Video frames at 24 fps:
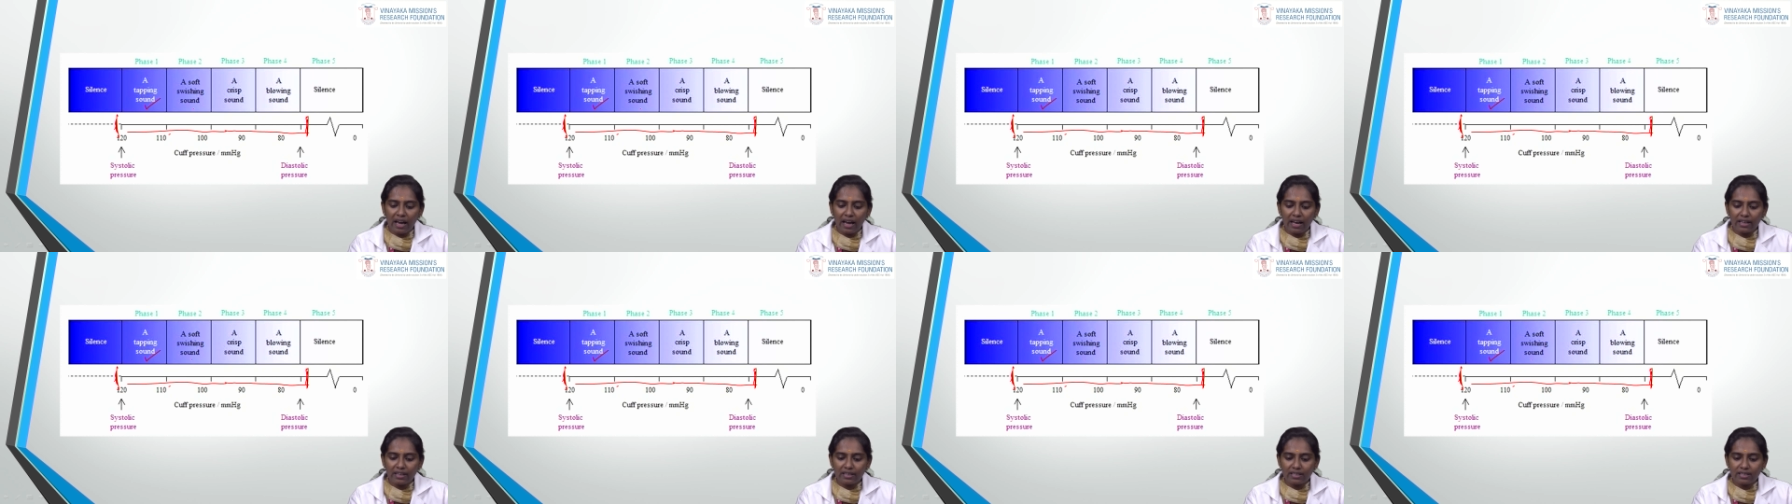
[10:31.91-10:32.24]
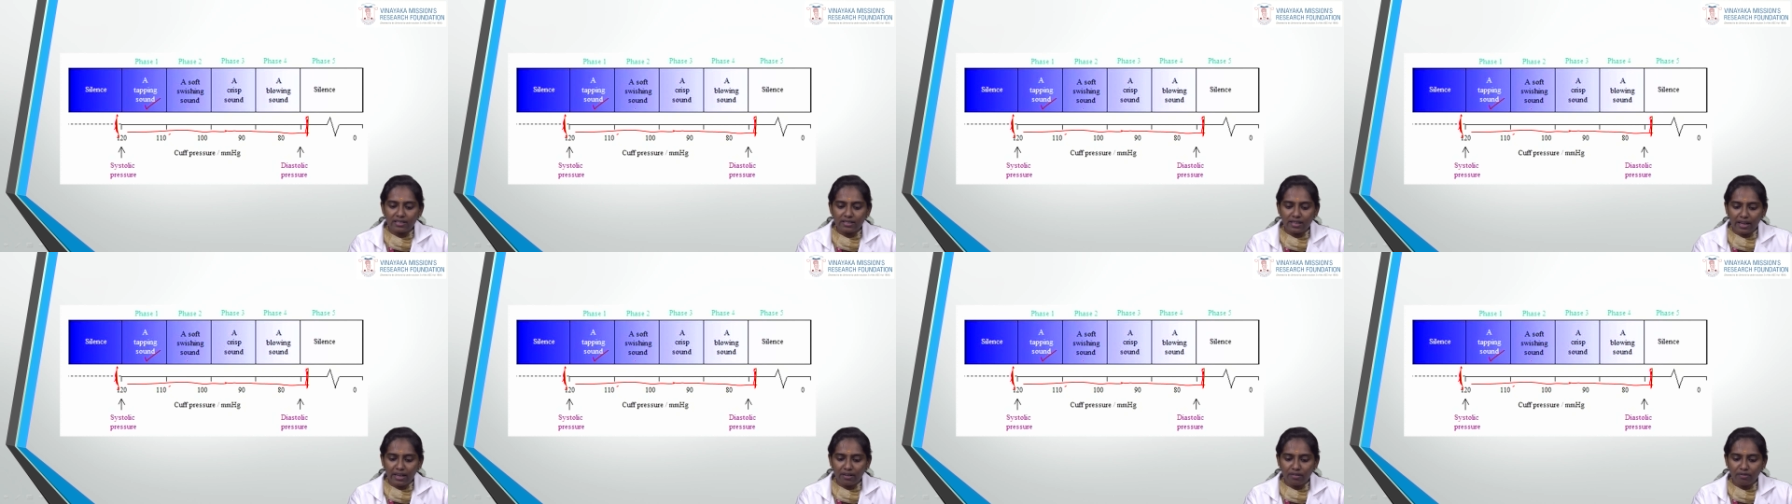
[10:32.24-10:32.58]
and the
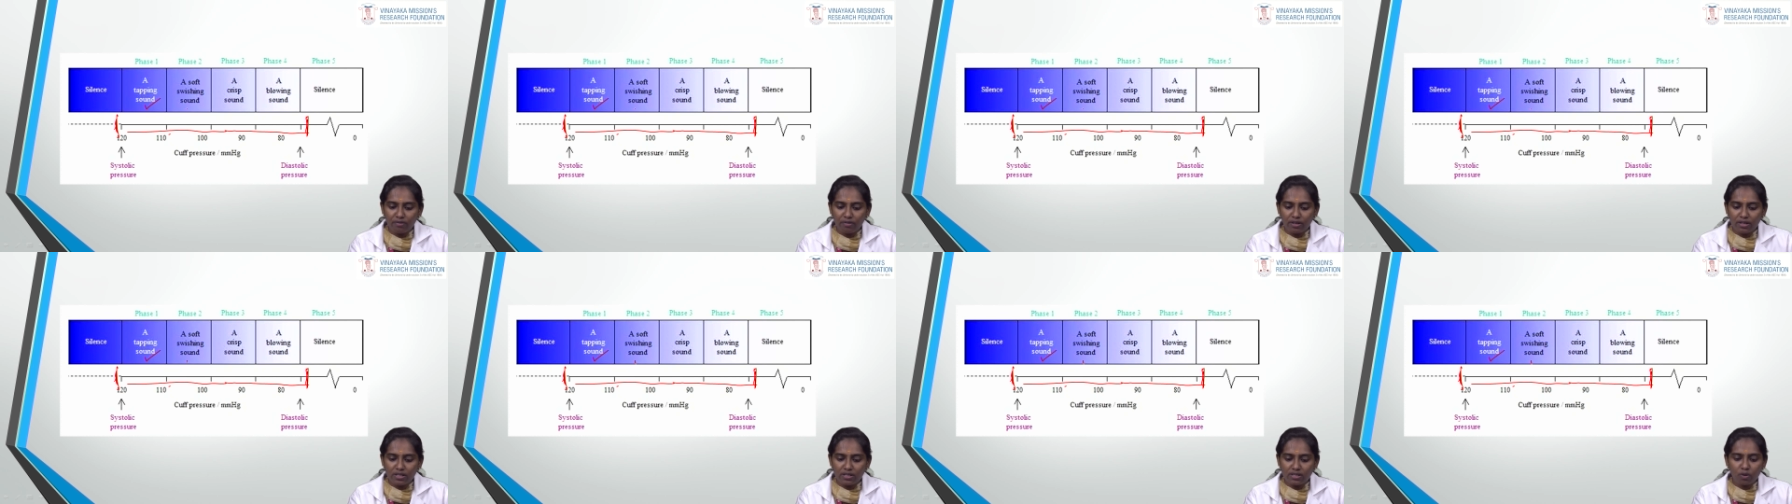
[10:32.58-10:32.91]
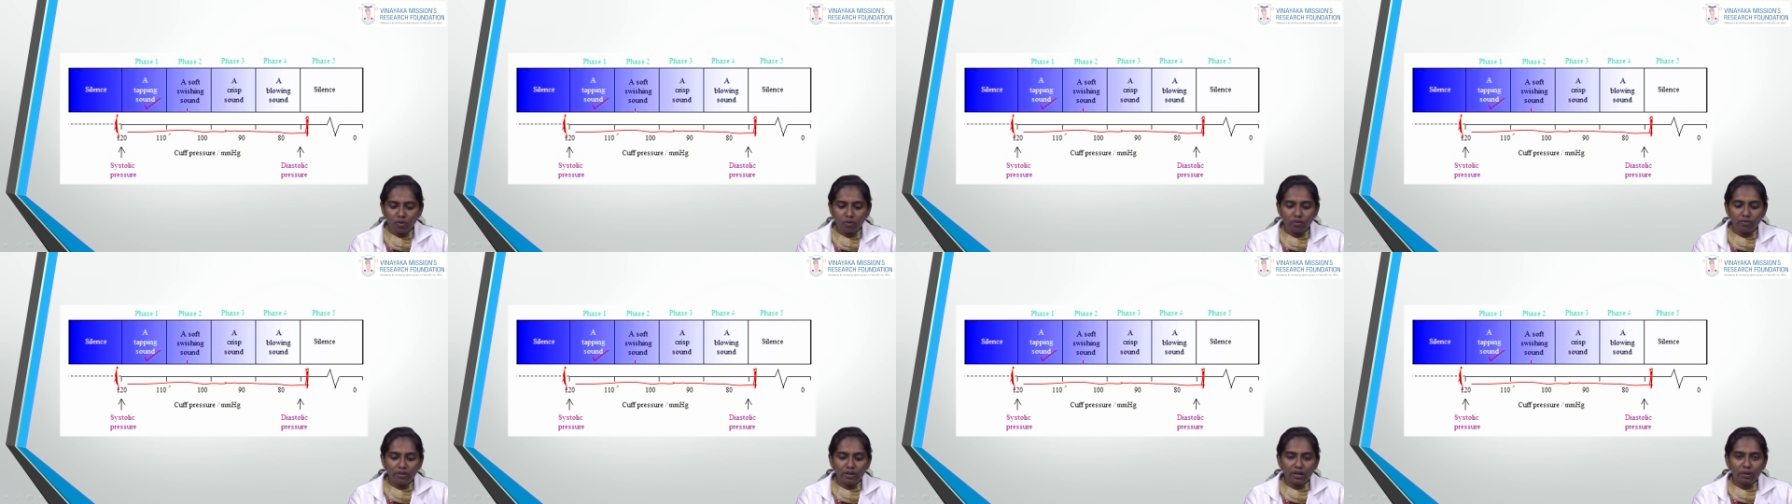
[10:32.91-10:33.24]
second phase
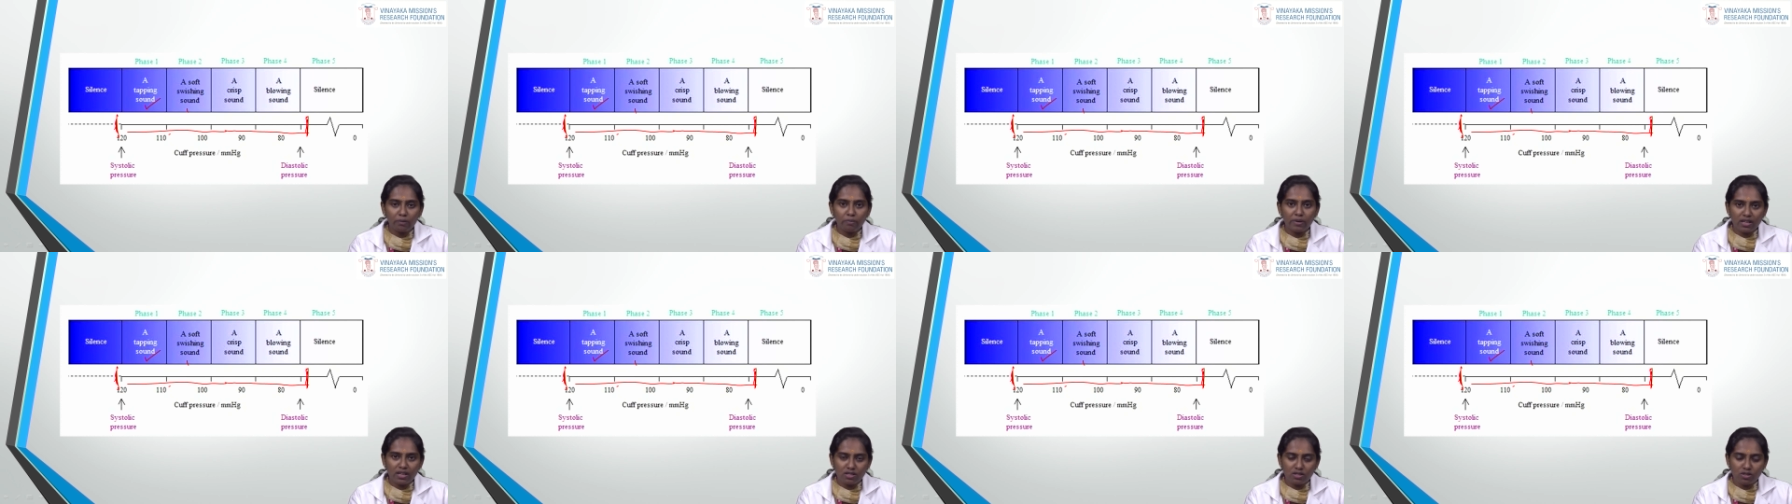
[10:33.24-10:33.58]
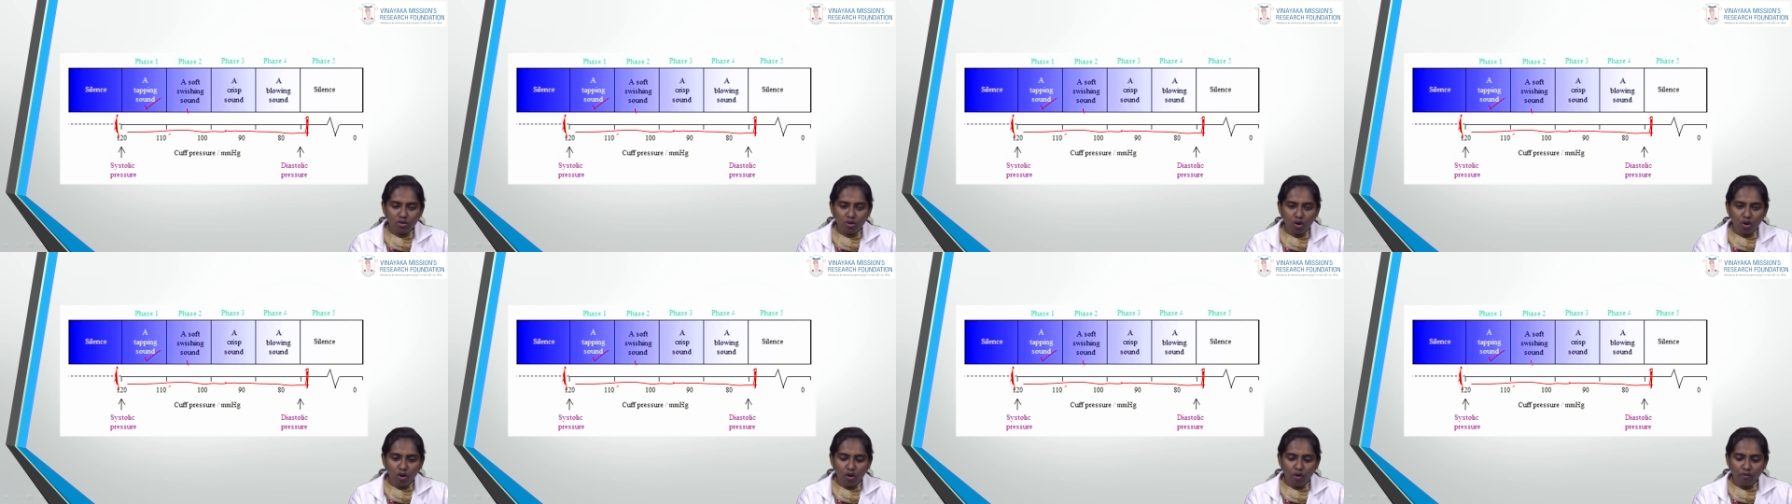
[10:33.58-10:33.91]
sound will be a
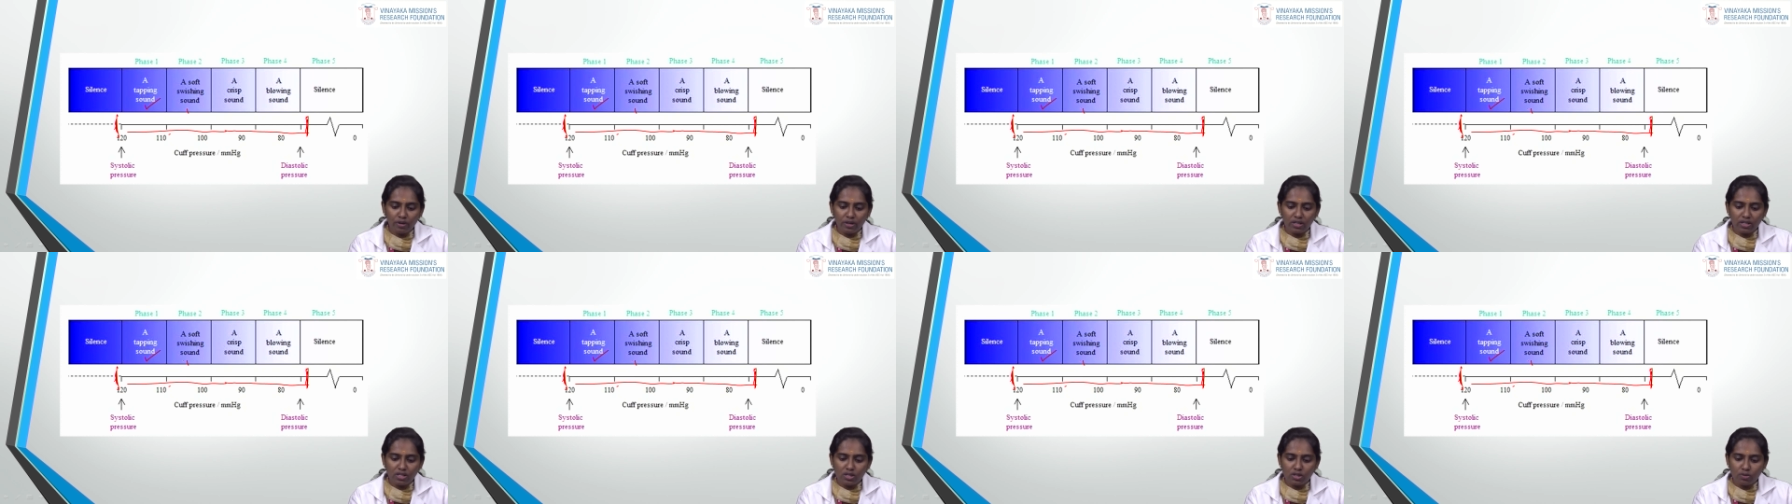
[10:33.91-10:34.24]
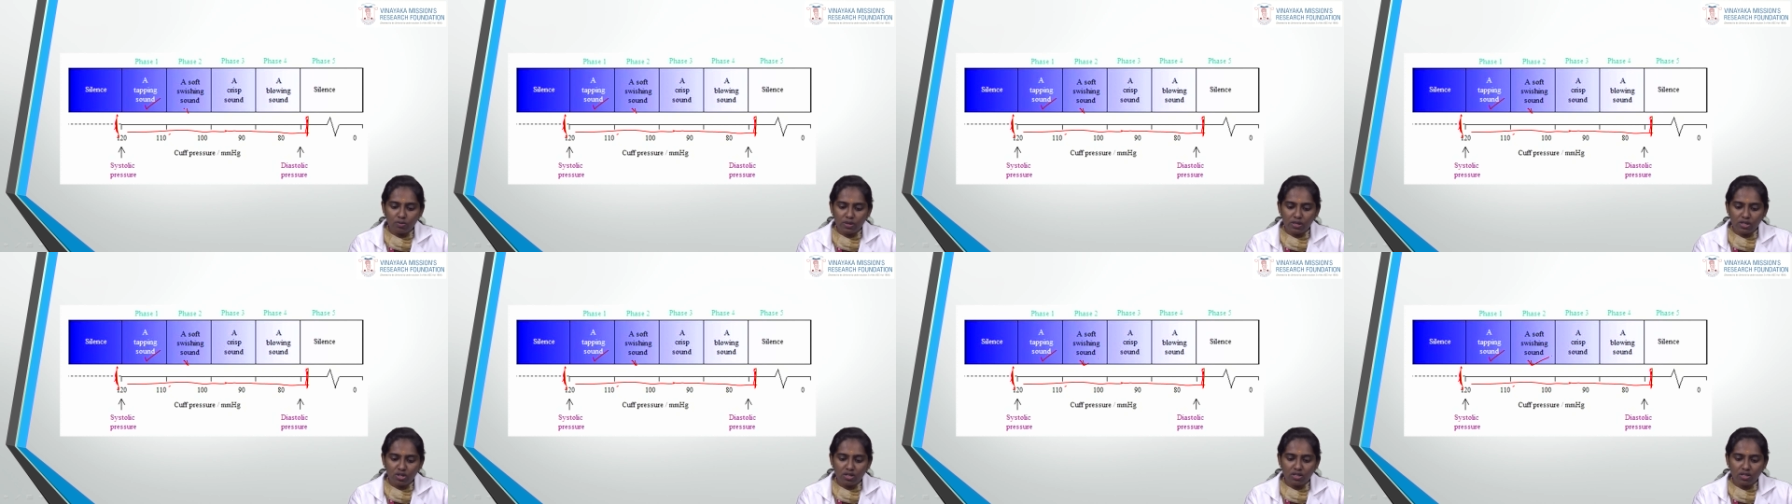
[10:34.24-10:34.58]
soft
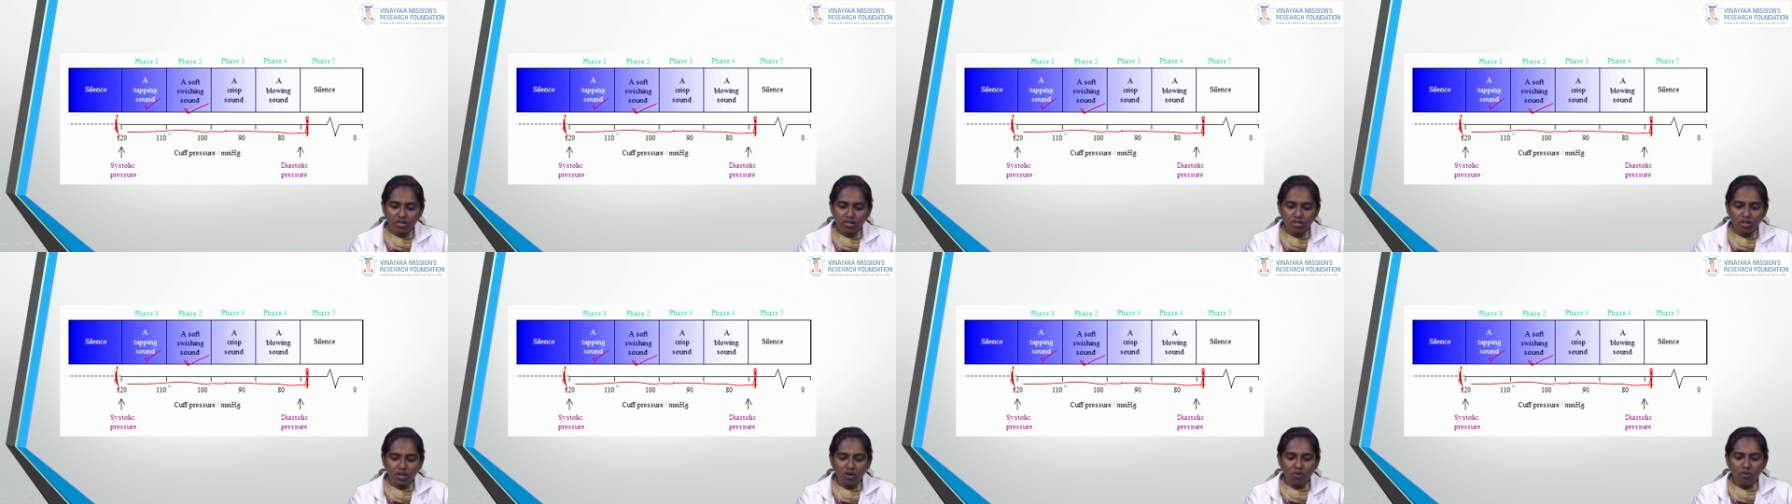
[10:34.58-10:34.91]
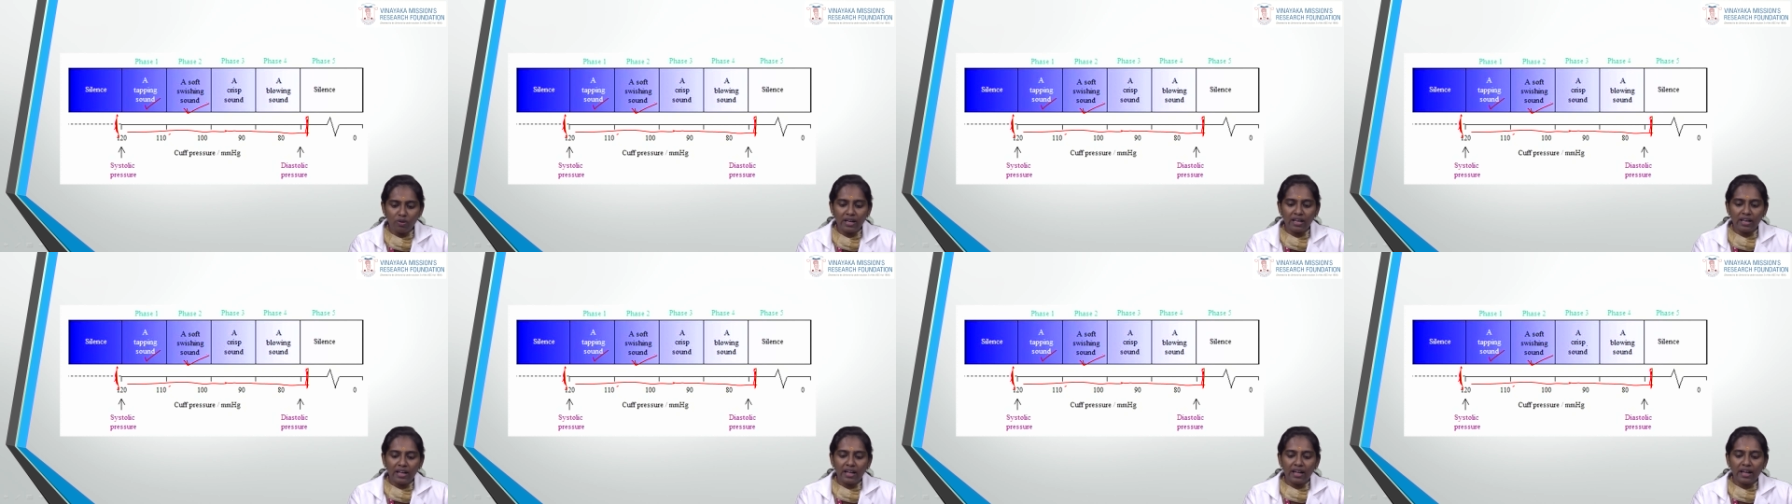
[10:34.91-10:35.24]
swishing sound,